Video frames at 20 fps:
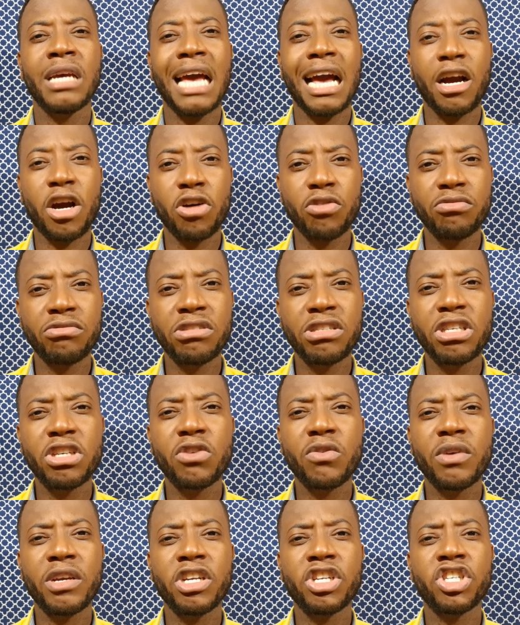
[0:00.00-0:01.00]
accounting
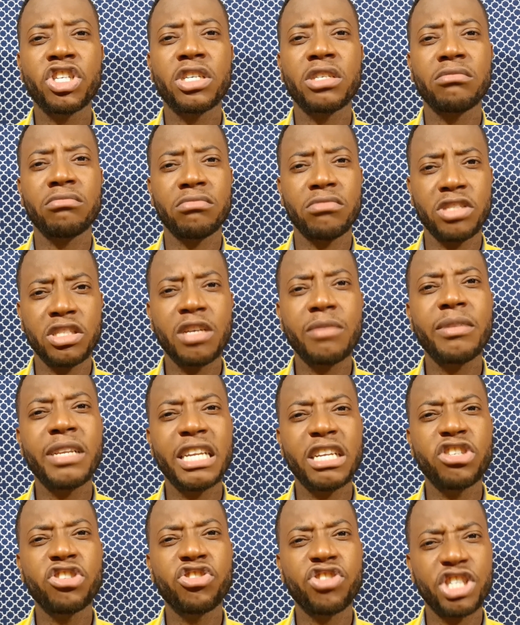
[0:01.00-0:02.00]
equation, double
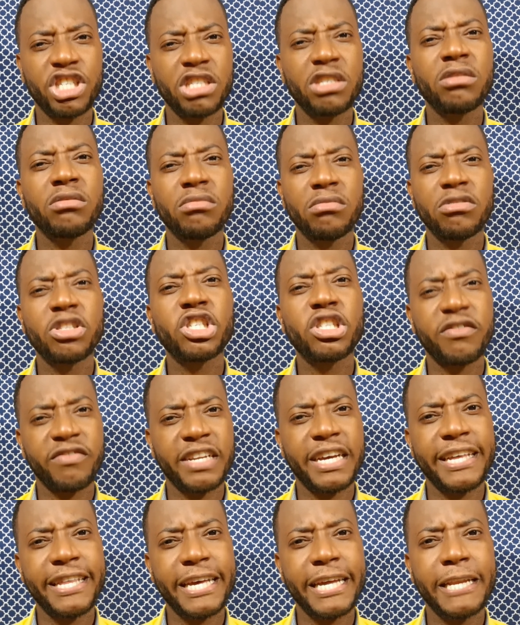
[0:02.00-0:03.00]
entry, stuff
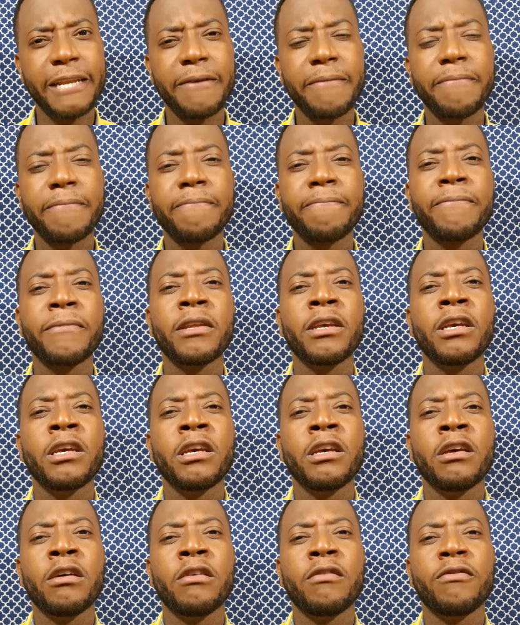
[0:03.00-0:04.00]
like that.
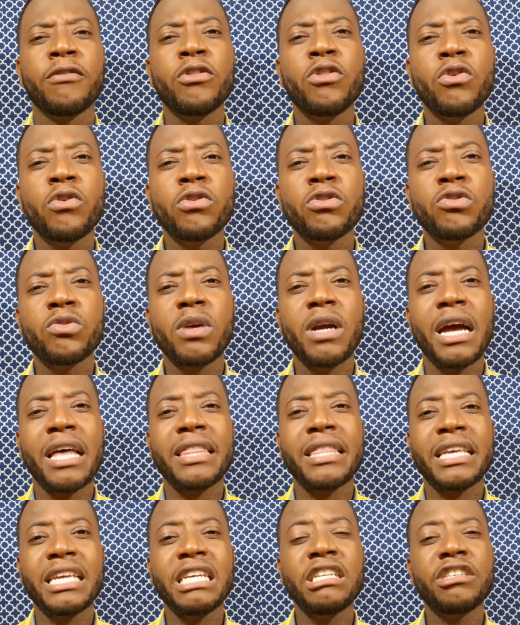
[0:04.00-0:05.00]
For those who are at
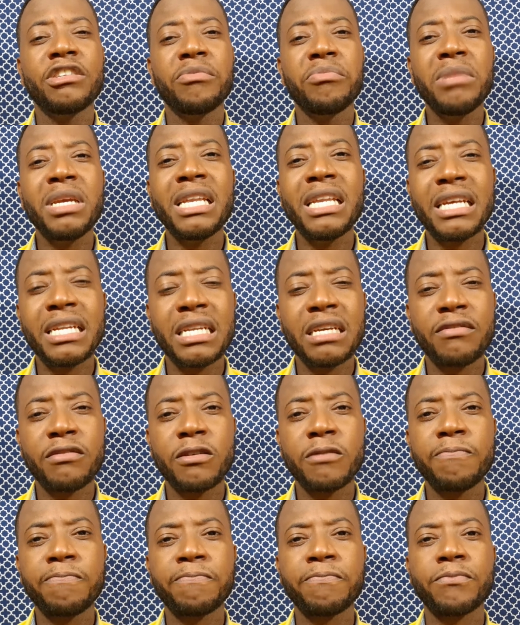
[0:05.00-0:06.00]
the intermediate
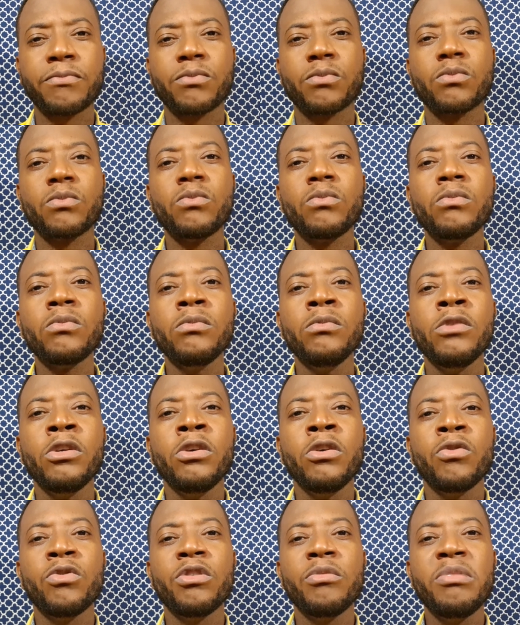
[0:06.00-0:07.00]
level,
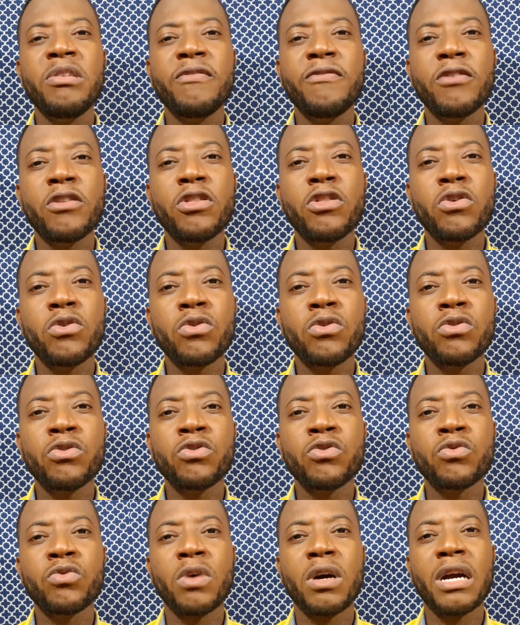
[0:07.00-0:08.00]
will be for
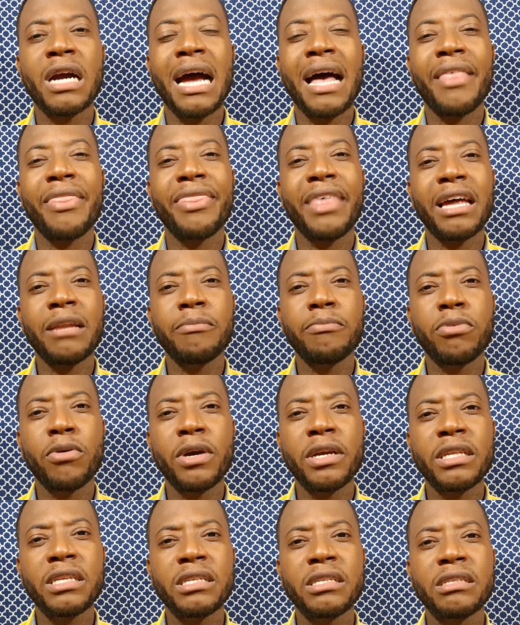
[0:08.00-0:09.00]
those who are at that
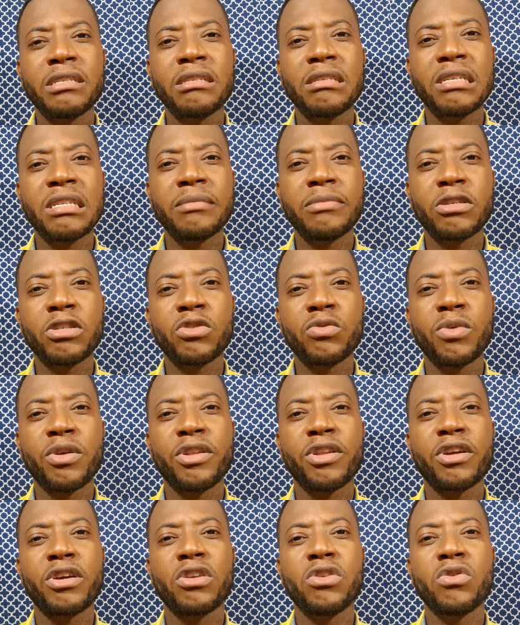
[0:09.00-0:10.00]
point in the syllabus where
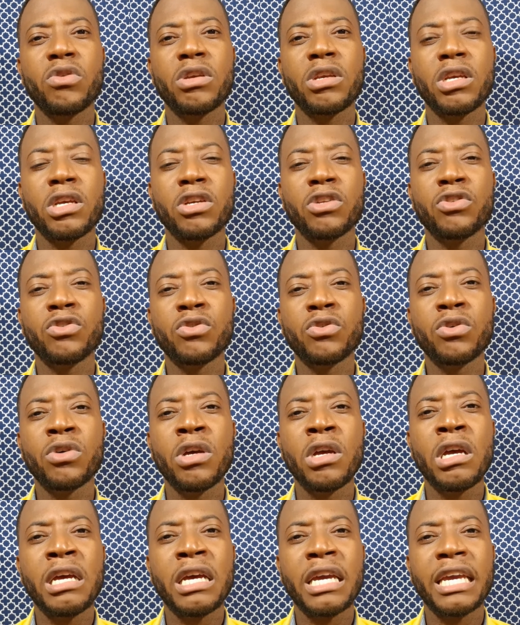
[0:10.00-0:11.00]
they are looking to
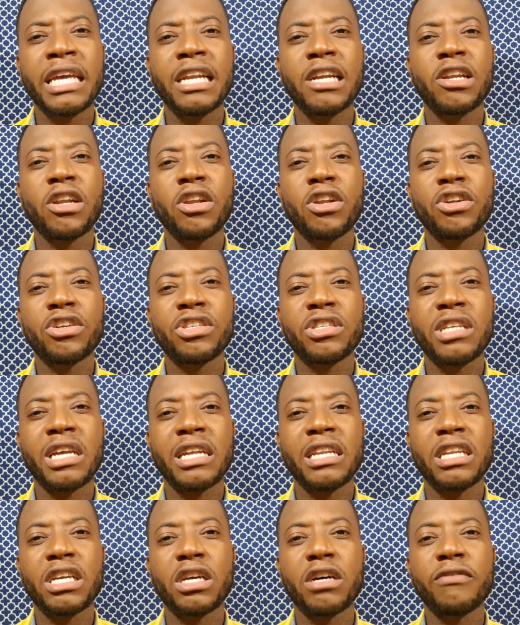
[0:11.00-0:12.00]
get an
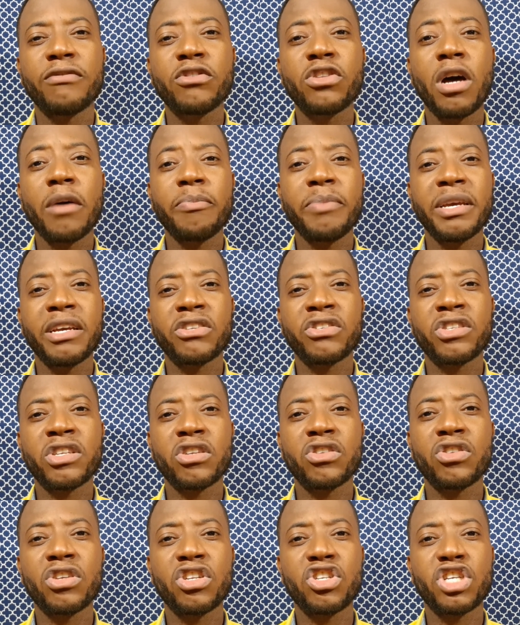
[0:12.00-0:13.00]
understanding of topics
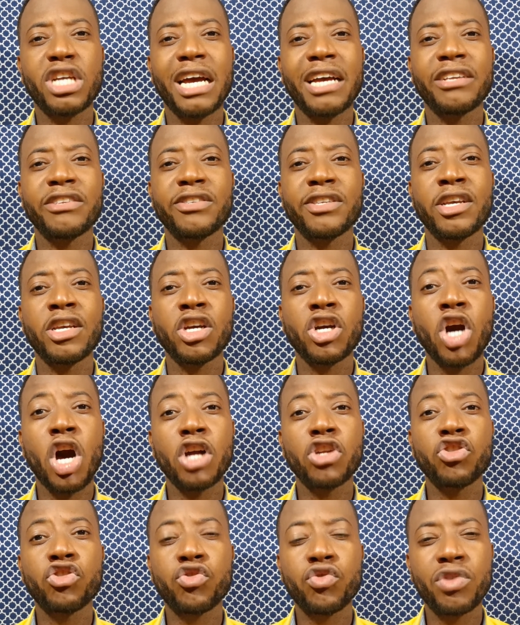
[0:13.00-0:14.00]
such as
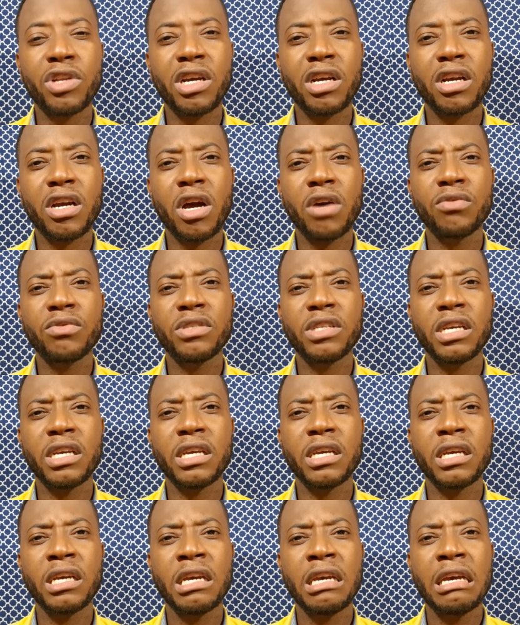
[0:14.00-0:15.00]
control
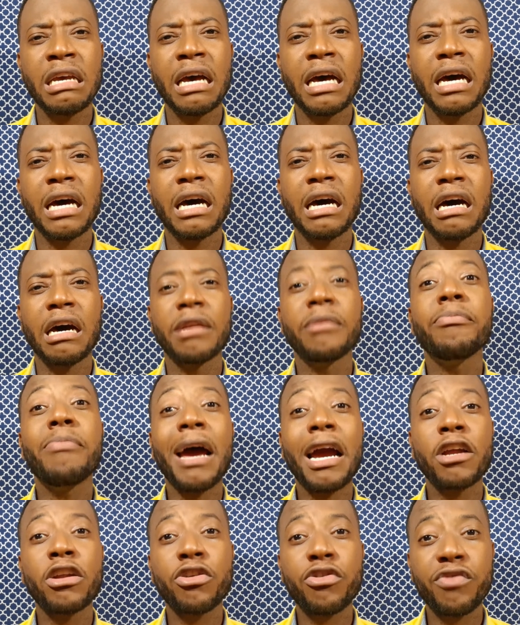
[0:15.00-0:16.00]
accounting, and
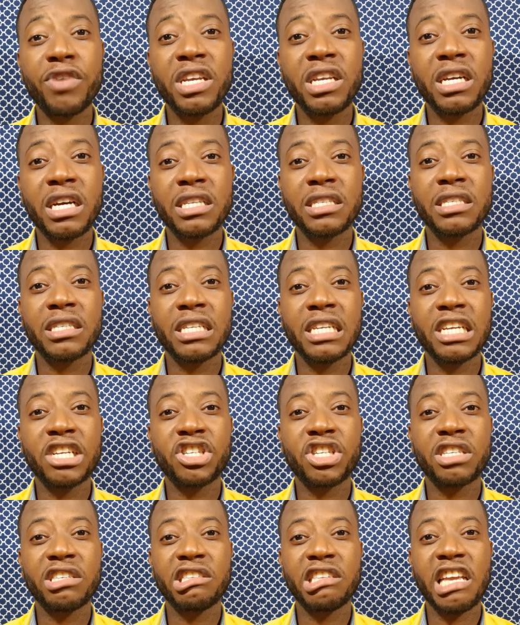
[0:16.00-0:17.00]
bank
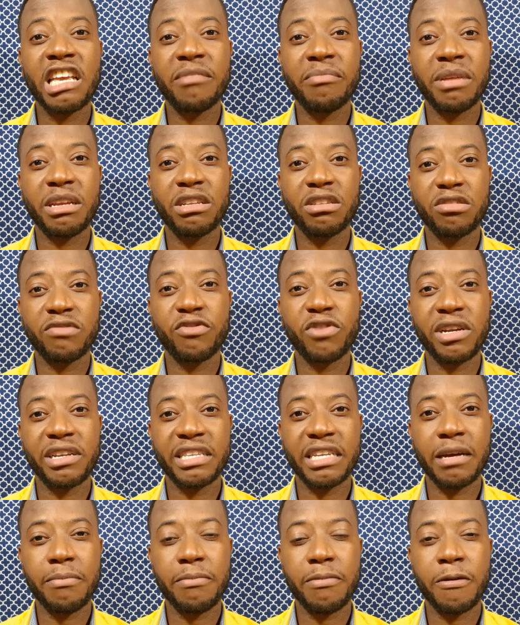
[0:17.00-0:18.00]
reconciliation statements, for
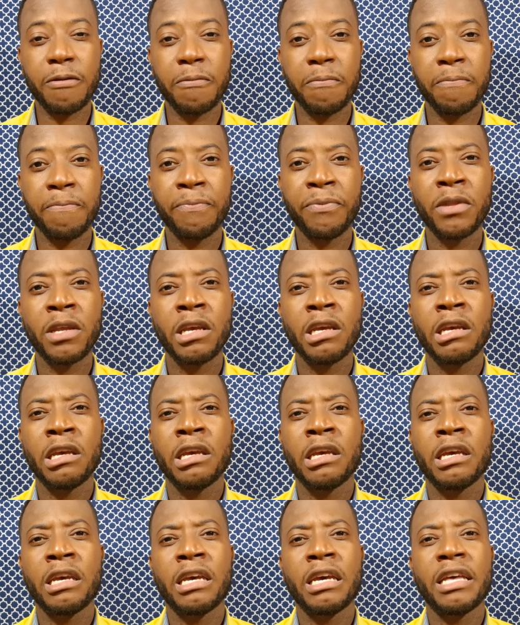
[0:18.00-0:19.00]
example.
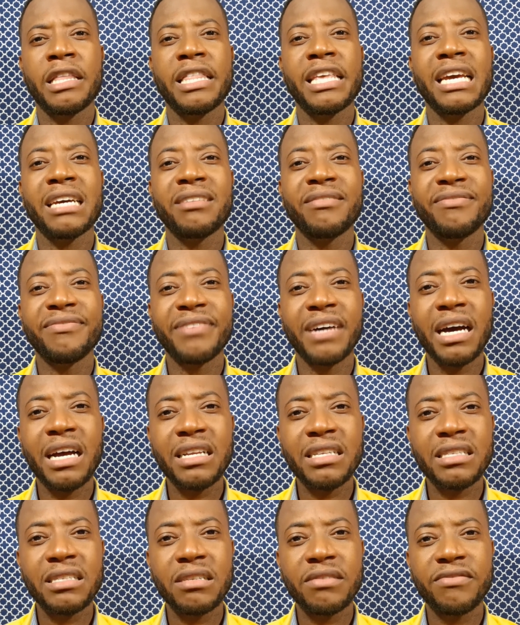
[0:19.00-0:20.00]
And the
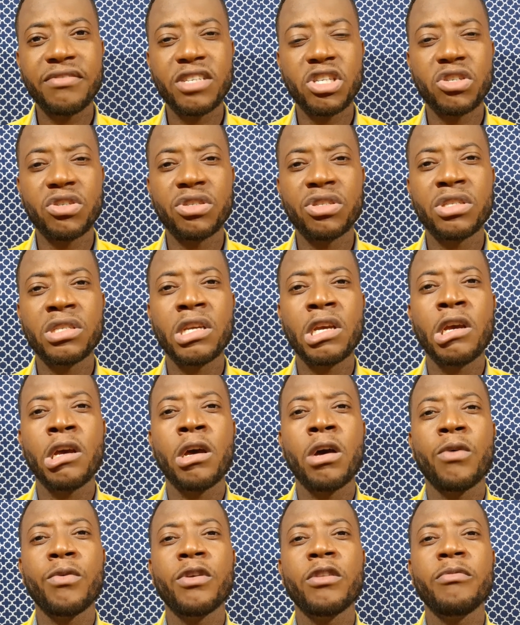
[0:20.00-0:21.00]
advanced videos
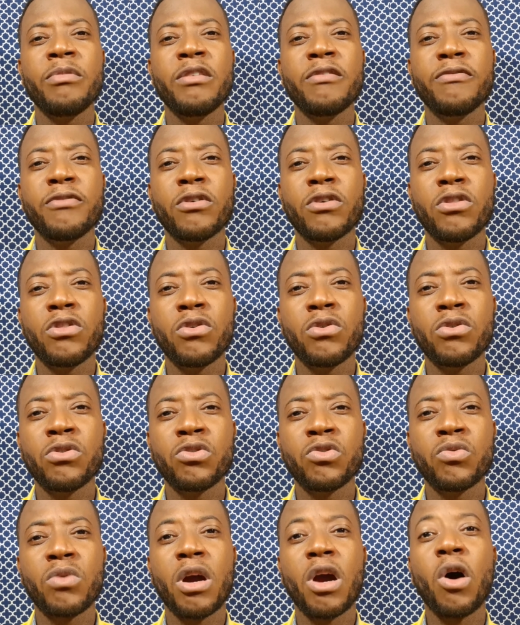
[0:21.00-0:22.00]
will be for
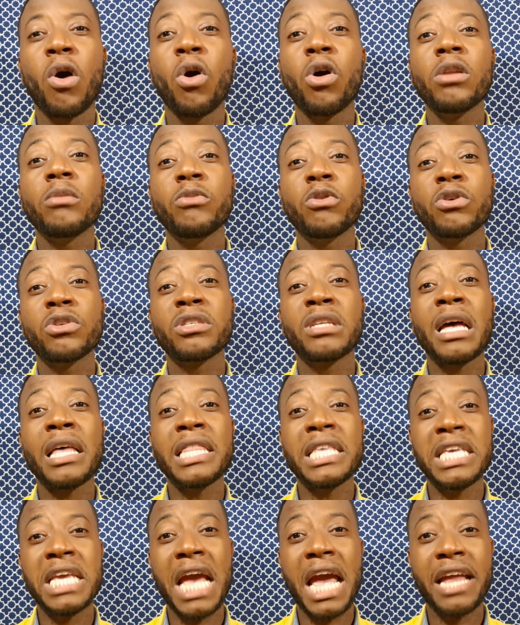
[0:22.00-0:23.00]
those who are almost at
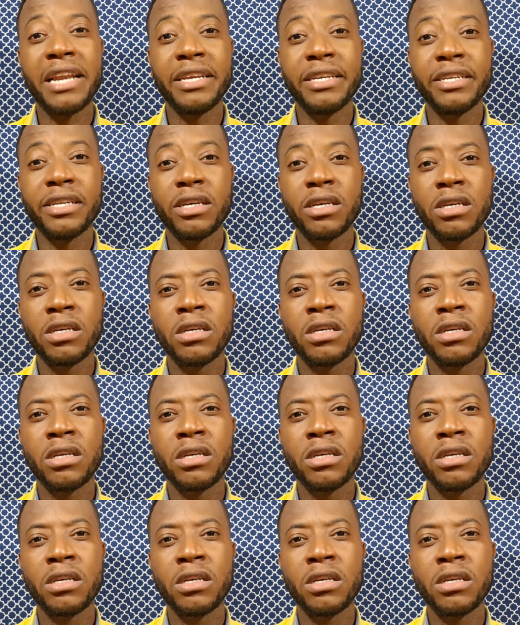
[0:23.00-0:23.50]
the end.